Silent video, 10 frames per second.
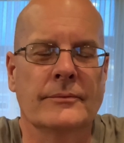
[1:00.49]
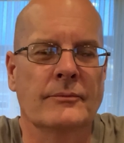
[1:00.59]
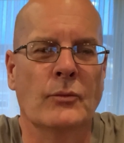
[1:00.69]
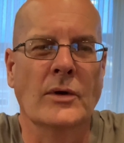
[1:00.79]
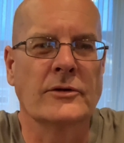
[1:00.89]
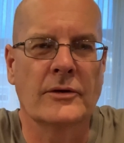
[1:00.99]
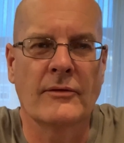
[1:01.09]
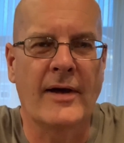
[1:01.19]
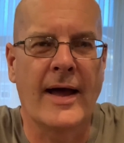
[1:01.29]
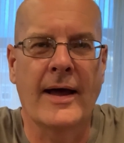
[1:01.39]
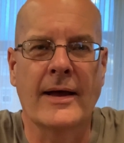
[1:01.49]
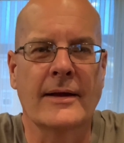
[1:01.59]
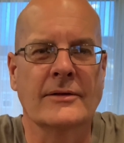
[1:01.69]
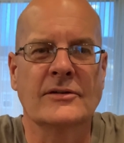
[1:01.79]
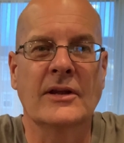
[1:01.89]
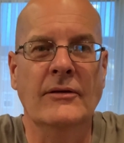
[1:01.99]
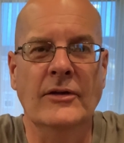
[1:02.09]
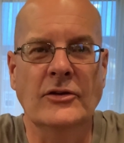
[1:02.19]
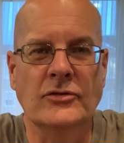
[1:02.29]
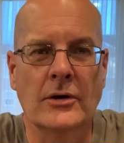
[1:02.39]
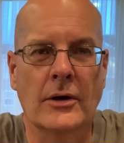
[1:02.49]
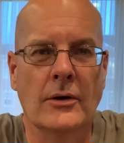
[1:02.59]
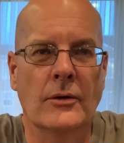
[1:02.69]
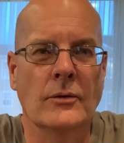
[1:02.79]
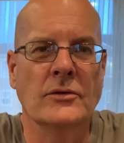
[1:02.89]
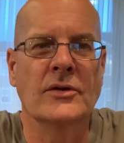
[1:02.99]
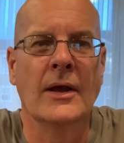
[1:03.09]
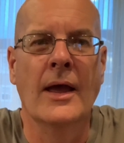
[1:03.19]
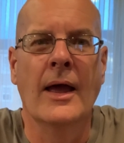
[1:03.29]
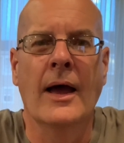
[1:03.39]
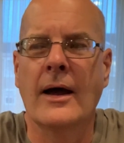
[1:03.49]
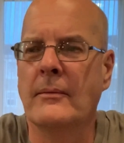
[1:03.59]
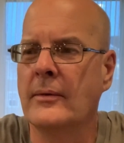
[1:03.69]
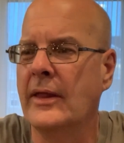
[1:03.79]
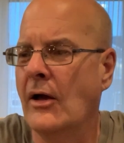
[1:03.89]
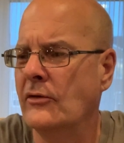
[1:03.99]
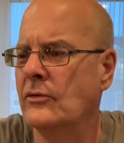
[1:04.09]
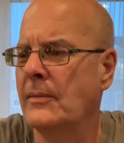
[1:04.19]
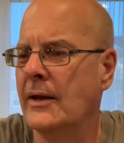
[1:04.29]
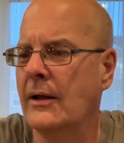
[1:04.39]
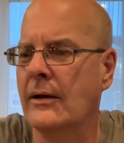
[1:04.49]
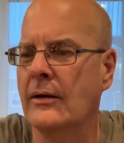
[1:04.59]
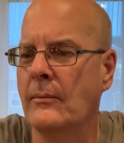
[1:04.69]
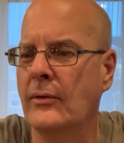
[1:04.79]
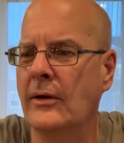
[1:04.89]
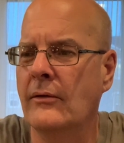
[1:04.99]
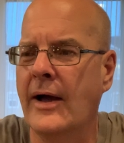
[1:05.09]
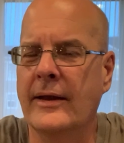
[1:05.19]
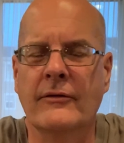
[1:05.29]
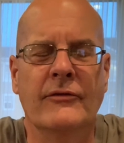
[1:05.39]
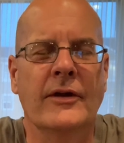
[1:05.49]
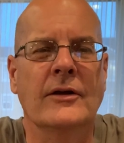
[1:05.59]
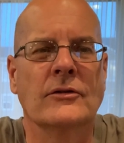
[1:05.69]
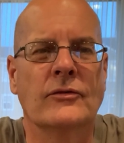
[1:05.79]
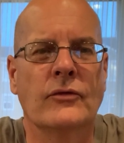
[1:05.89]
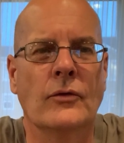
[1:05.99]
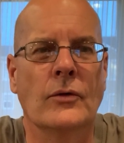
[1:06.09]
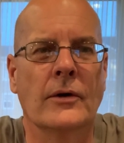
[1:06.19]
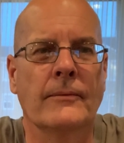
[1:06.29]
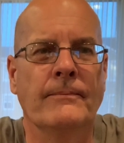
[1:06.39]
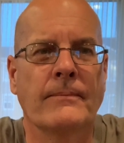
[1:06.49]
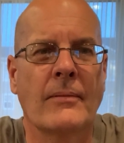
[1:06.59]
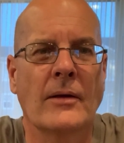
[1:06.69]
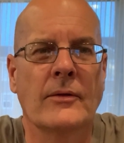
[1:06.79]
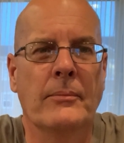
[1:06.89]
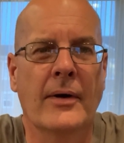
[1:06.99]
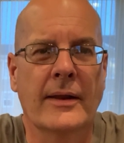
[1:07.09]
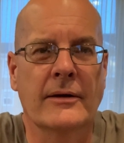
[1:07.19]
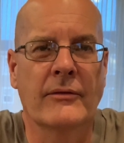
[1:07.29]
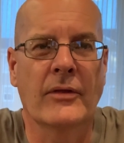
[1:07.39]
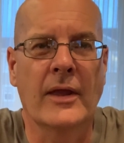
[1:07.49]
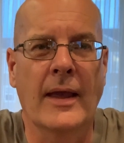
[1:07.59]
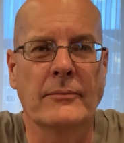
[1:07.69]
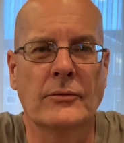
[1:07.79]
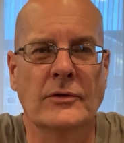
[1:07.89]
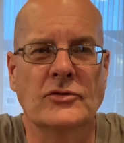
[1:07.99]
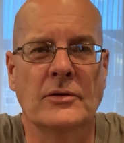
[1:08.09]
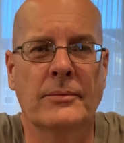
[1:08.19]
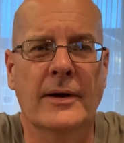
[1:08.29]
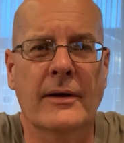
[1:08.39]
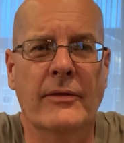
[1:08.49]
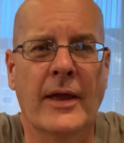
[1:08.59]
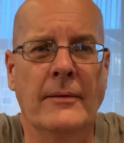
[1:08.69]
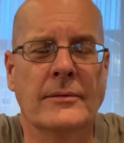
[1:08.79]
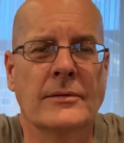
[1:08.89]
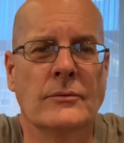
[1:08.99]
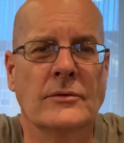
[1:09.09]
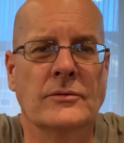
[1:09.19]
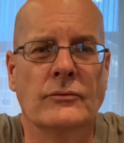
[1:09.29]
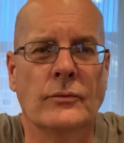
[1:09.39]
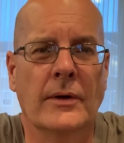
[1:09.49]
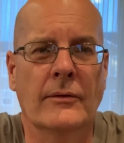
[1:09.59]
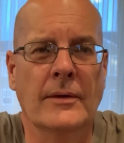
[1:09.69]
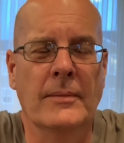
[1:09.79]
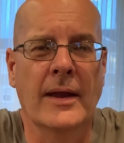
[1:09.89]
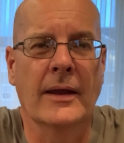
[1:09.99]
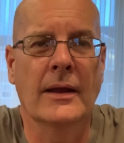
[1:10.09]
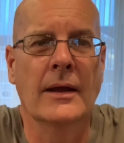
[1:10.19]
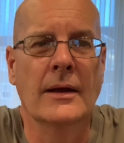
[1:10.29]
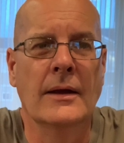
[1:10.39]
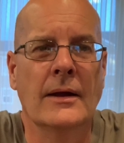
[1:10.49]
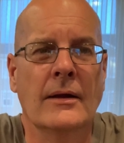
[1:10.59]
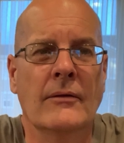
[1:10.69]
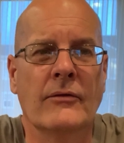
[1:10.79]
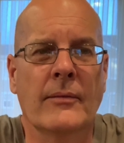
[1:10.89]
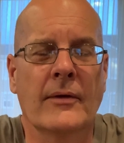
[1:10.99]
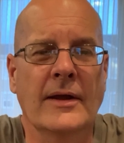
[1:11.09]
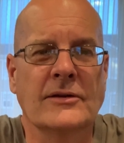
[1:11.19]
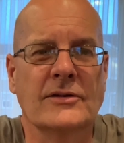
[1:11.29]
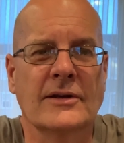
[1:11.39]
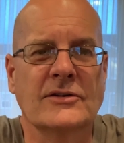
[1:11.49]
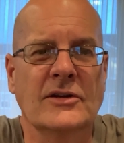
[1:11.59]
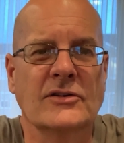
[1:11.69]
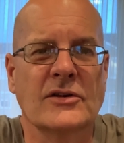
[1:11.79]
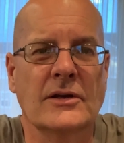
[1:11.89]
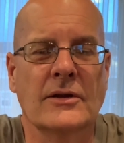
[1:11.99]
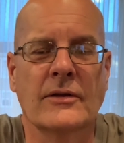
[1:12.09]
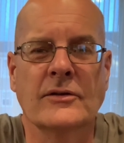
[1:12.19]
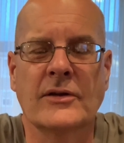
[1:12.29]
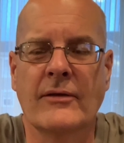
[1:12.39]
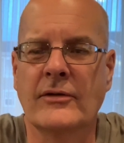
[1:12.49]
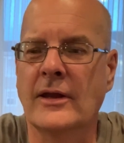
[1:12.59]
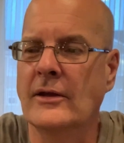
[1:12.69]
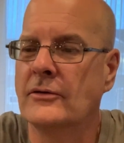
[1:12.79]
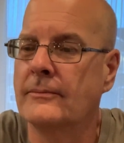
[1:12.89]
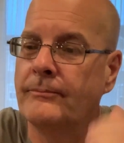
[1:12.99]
Wizard of Oz, TV shows, but they also made a complete line of figures for the Planet of the Apes, which the Planet of the Apes was really big from the late 60s into the 70s.